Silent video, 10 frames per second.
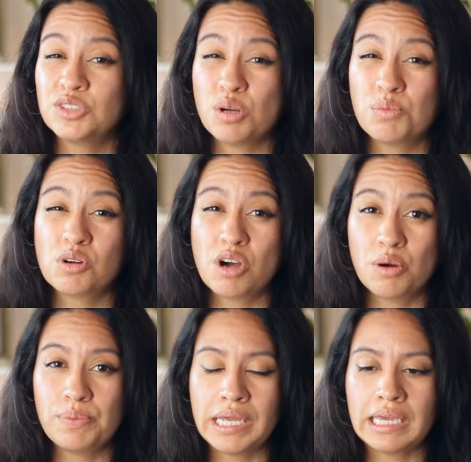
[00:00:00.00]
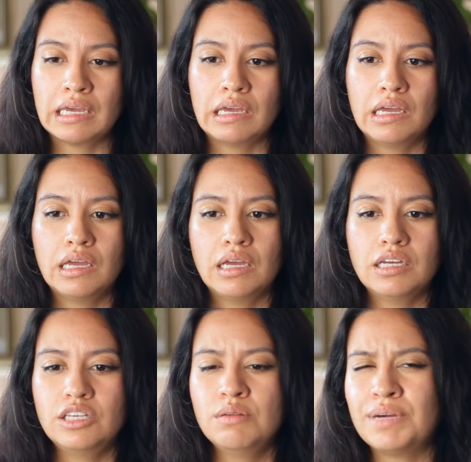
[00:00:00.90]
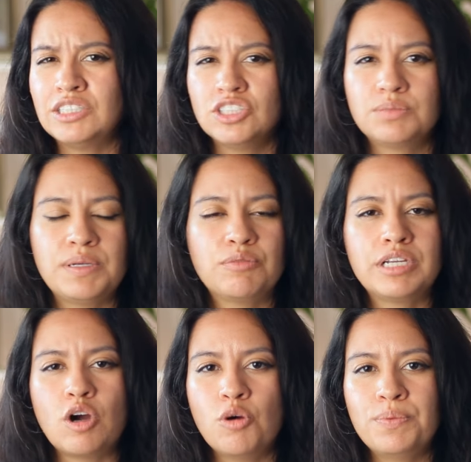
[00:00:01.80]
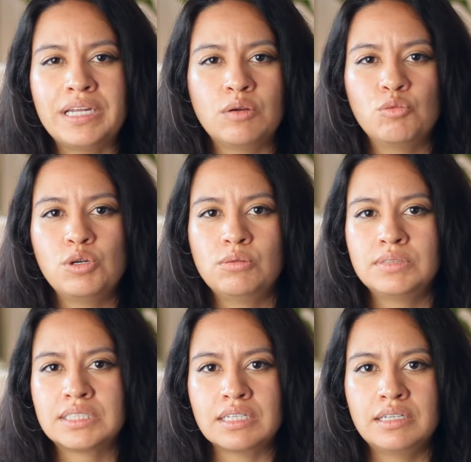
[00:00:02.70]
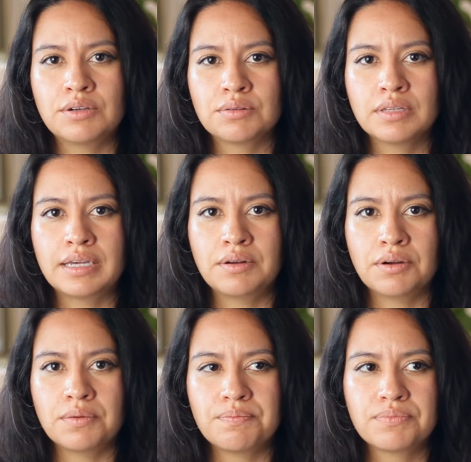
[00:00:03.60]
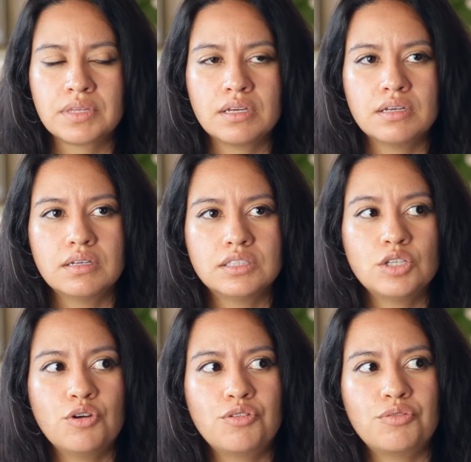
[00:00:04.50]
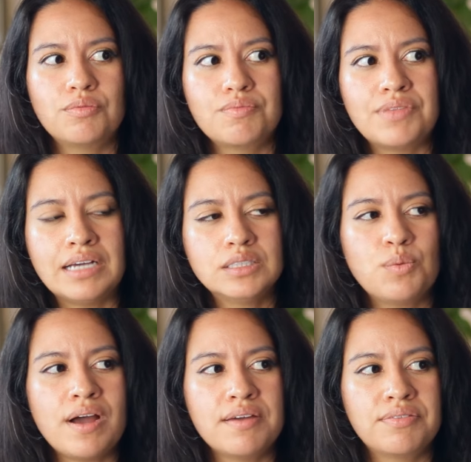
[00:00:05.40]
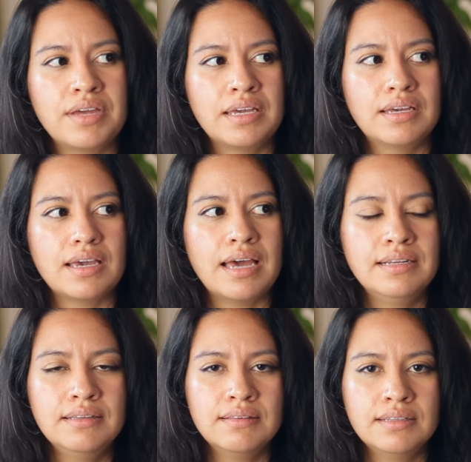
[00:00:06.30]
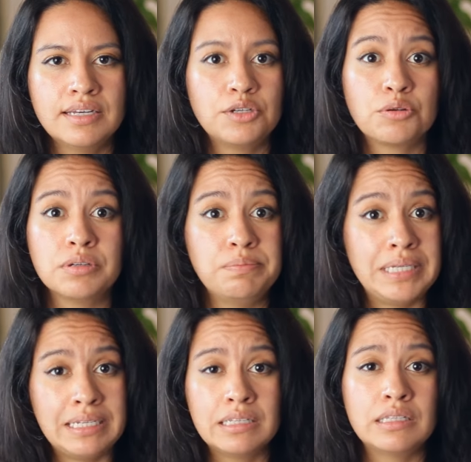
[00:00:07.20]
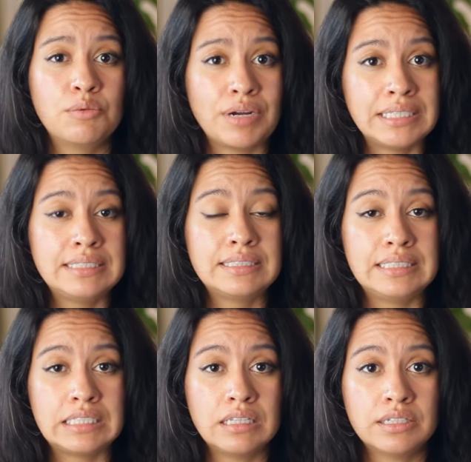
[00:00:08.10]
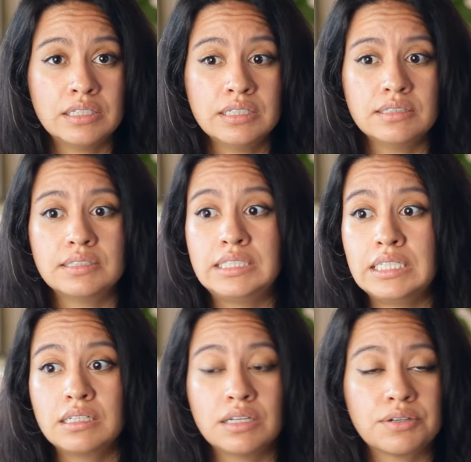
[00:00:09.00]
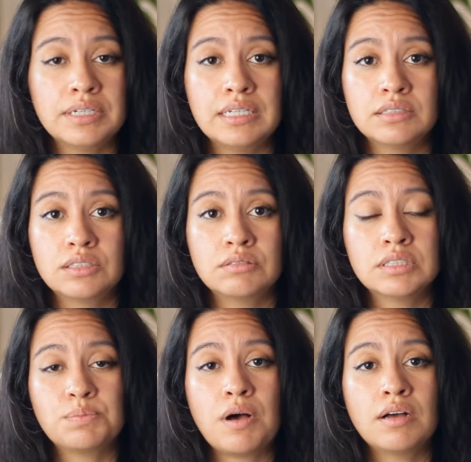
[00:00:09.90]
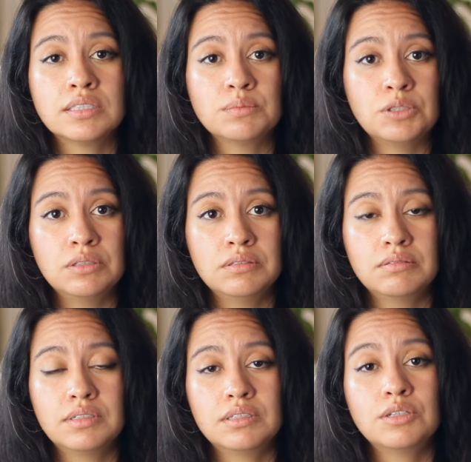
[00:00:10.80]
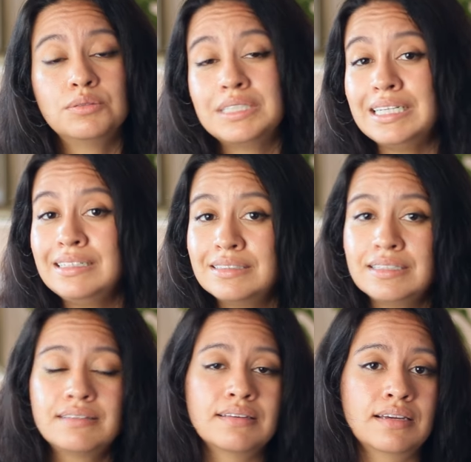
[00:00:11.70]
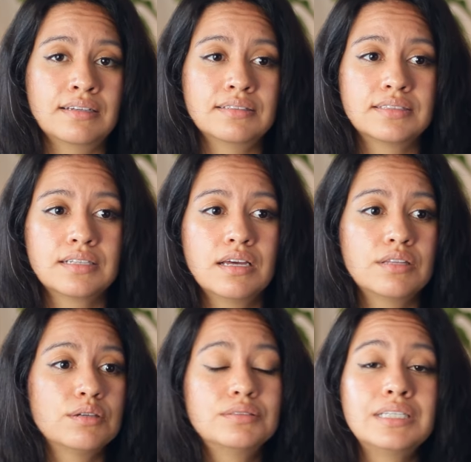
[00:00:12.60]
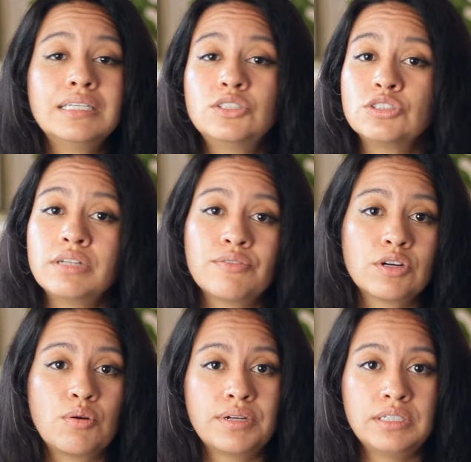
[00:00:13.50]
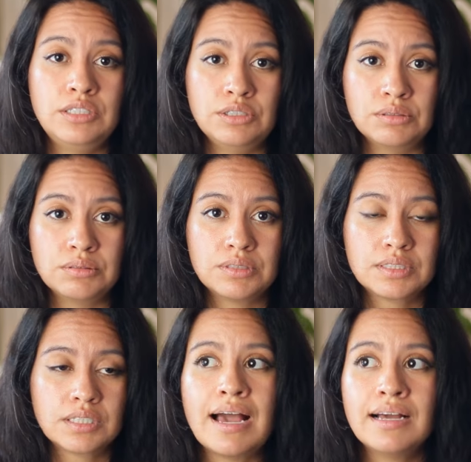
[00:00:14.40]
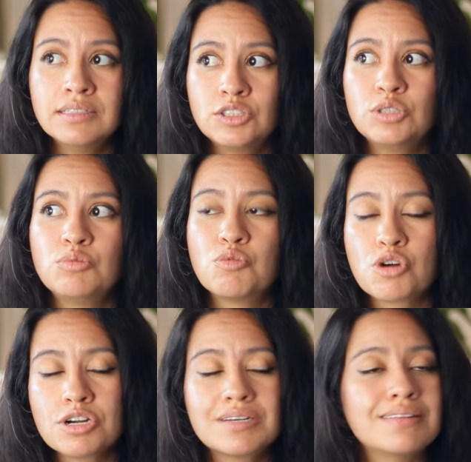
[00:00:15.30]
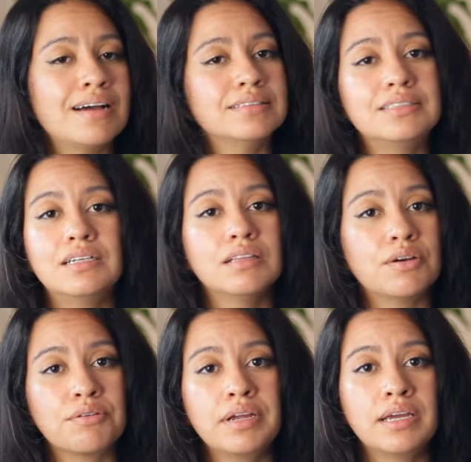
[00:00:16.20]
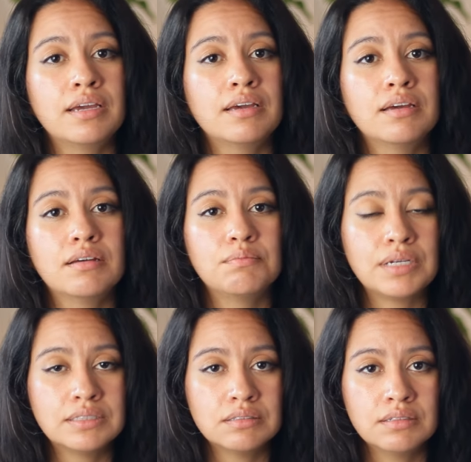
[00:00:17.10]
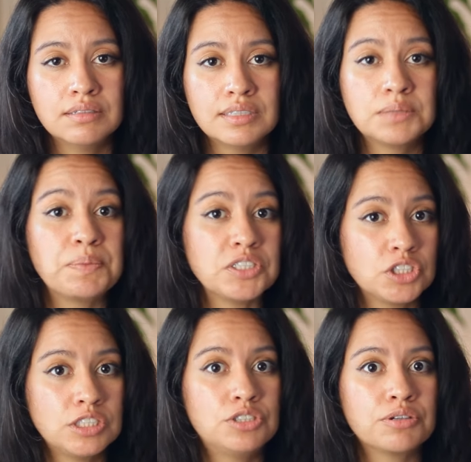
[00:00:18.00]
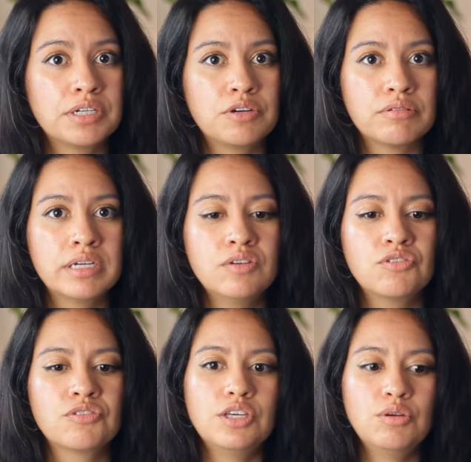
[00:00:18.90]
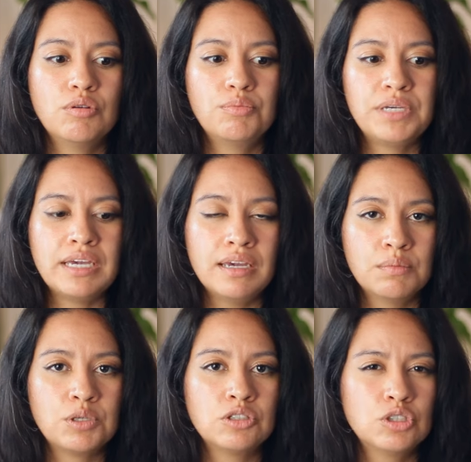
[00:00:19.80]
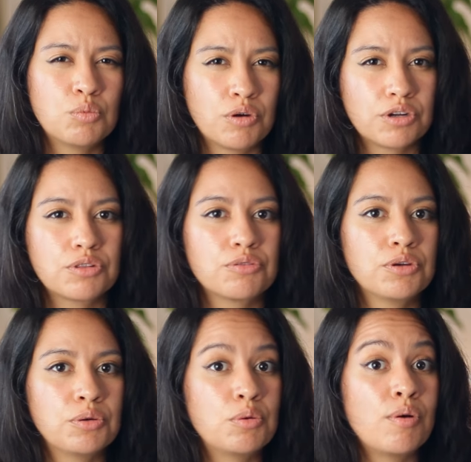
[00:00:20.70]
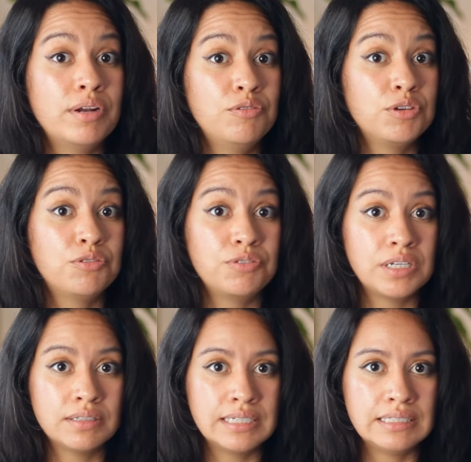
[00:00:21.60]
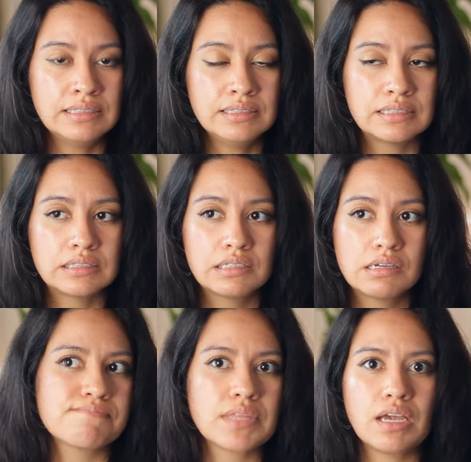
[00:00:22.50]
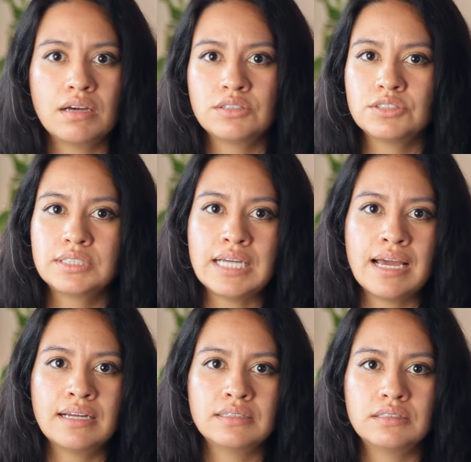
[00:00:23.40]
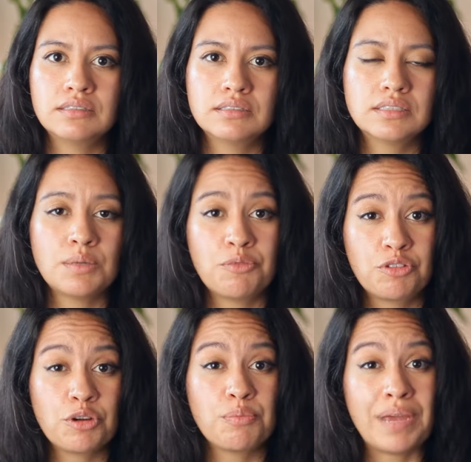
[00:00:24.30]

trouble coping, you might just be reopening wounds a year later. So that's why I think anything that you're immediately ready to declutter, declutter it as soon as possible those easy things, those things you're never going to use. As you work that decluttering muscle, especially during grief, you will be able to work through quite a few feelings, understand some of your